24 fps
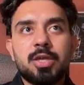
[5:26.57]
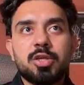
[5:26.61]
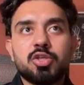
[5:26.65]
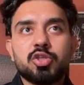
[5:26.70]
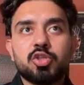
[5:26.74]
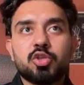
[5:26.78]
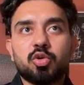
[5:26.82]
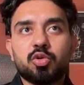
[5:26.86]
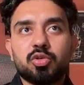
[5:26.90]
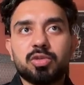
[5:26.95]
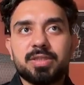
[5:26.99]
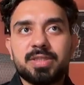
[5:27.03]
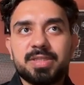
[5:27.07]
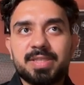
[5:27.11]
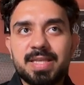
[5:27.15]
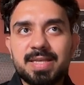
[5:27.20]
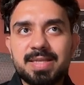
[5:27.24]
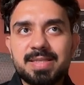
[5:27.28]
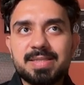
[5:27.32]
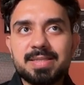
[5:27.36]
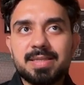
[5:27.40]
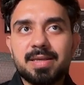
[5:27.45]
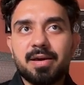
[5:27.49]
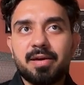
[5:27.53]
So
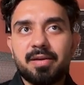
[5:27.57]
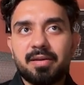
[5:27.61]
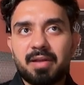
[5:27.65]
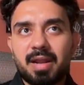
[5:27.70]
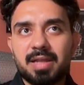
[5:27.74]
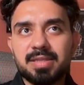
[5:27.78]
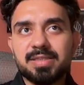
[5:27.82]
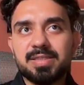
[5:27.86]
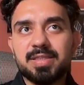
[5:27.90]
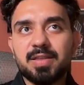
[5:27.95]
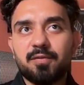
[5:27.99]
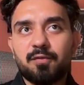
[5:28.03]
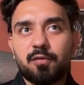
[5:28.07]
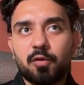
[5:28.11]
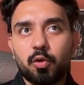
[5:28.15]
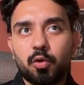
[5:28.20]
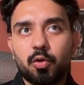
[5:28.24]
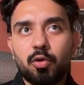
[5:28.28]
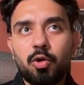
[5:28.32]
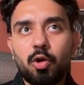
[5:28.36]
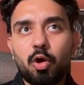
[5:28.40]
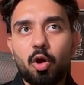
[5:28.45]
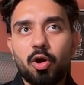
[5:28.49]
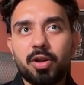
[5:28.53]
this runs the
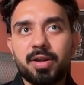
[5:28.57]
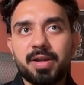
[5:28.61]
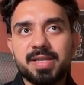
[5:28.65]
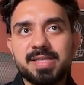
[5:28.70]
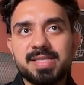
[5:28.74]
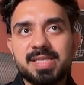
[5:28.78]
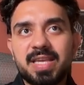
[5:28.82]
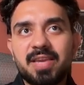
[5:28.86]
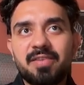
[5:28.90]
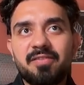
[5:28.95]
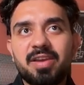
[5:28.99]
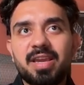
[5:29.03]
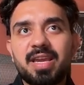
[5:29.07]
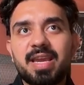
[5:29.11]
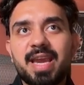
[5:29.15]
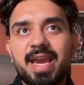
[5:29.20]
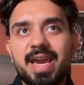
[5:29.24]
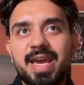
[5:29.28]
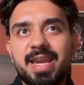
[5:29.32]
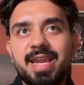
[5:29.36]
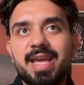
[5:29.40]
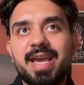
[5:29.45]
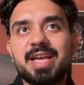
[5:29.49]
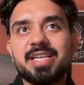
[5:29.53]
flow on receiving
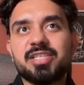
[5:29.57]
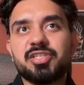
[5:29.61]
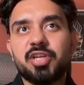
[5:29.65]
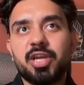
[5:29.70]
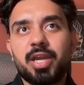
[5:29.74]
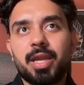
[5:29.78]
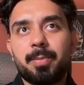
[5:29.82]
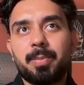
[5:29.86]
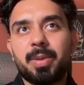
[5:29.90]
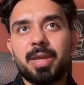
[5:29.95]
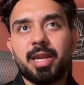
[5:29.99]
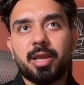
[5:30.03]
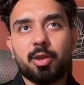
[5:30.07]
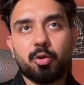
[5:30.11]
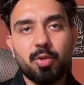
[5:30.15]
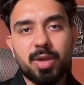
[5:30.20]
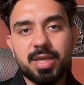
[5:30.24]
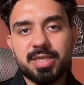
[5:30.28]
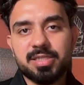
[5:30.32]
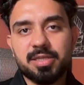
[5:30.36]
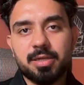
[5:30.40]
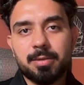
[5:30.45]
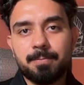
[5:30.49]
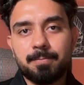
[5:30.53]
an HTTP
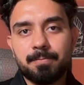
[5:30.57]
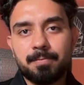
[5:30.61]
request.